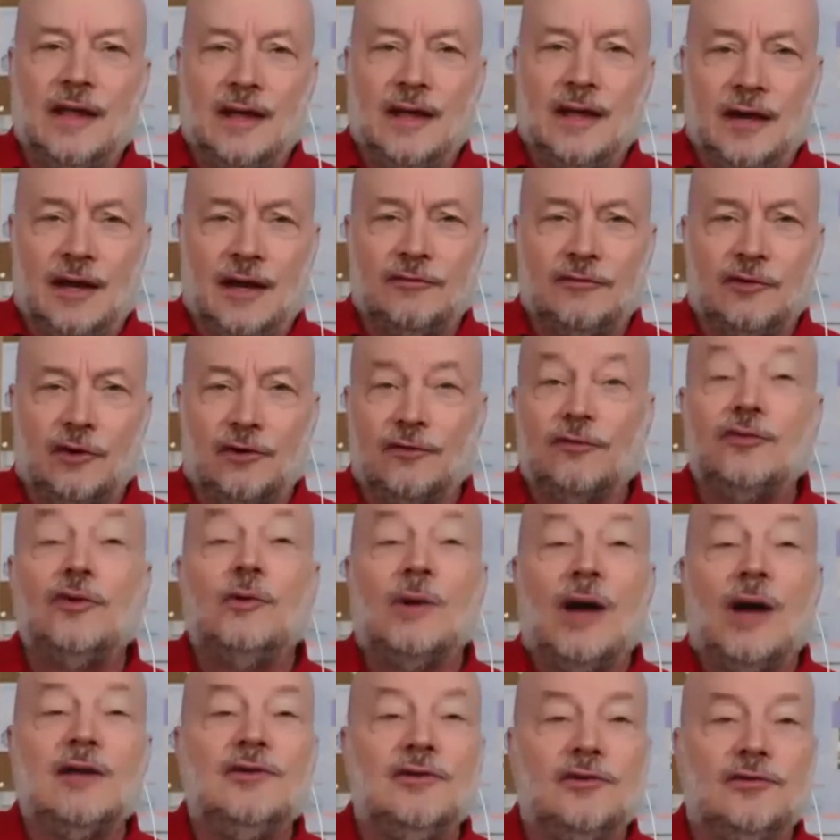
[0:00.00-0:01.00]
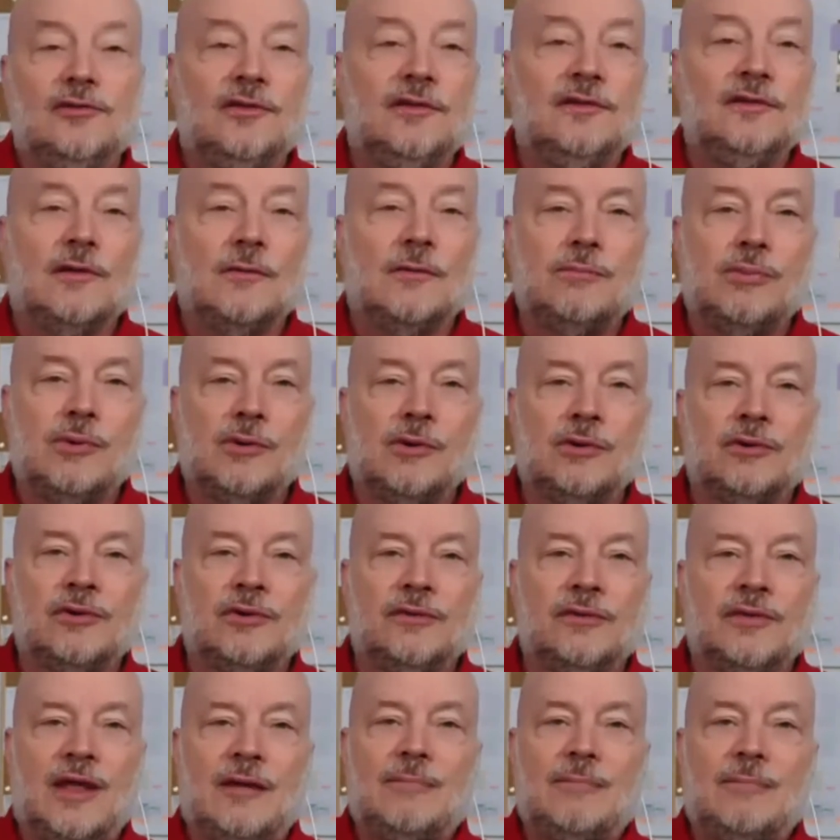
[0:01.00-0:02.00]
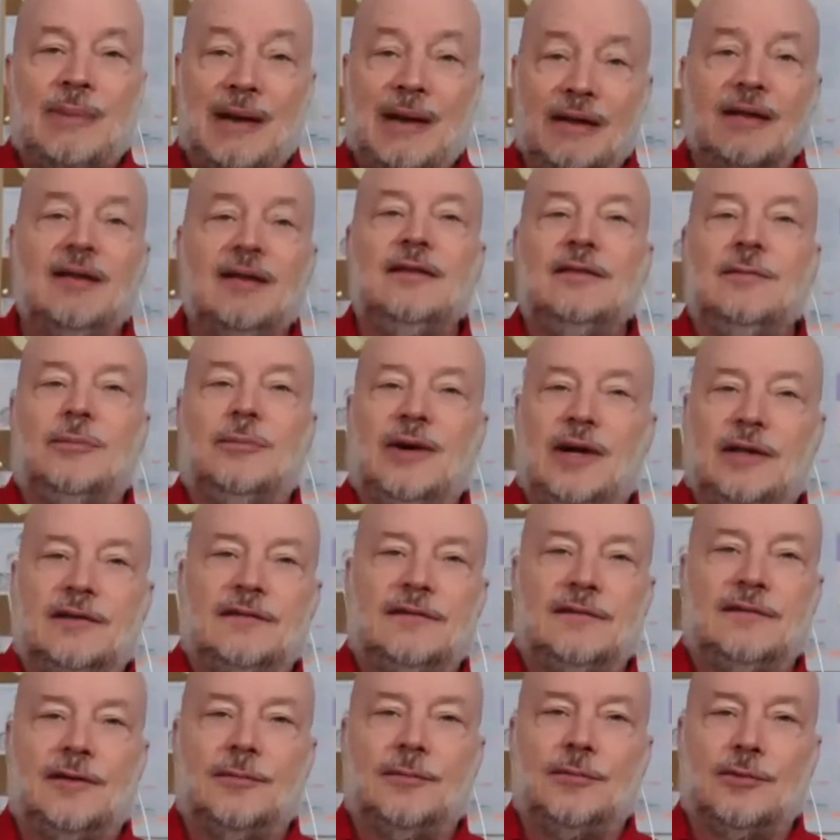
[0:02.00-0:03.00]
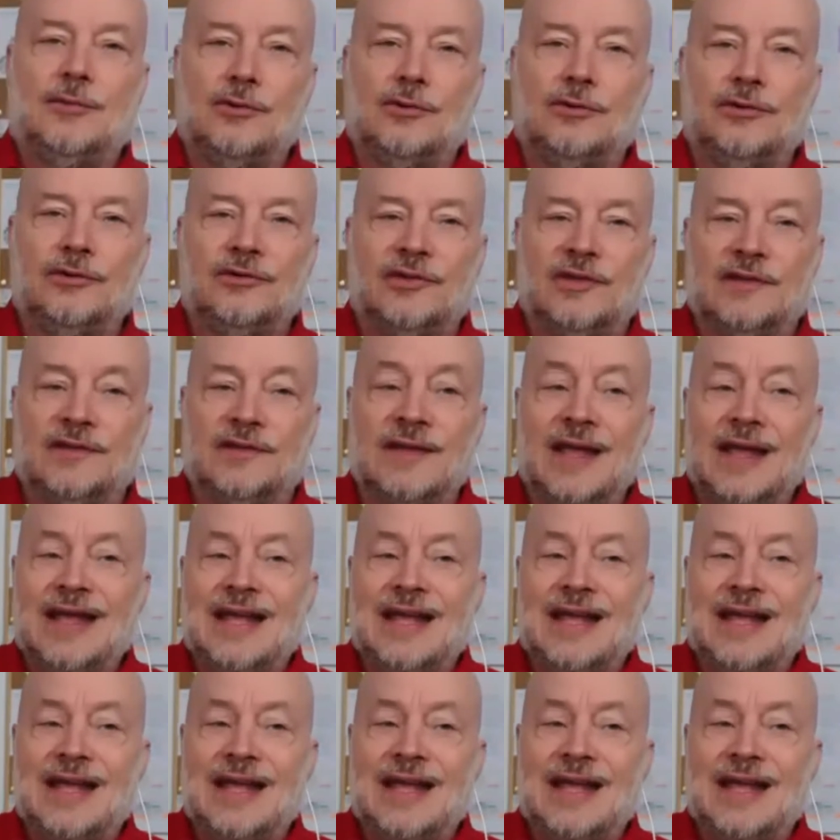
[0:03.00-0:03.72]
and I've got a few agencies on board, and they're buying the brand SERP courses